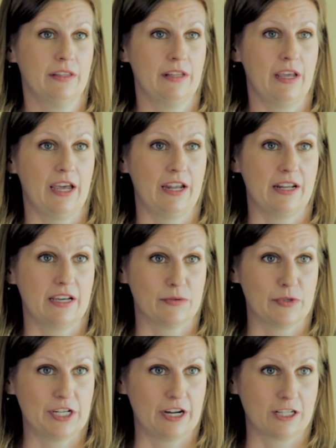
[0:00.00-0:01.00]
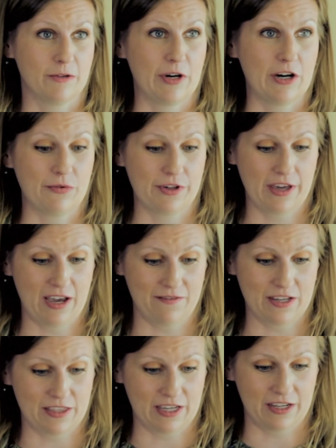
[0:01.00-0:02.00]
And as we talked about with
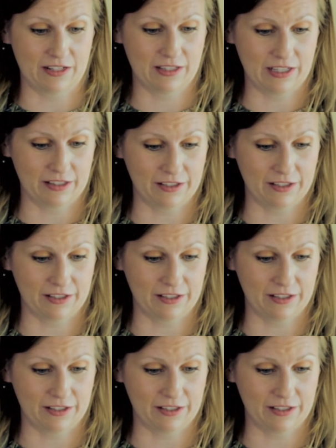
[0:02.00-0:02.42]
having that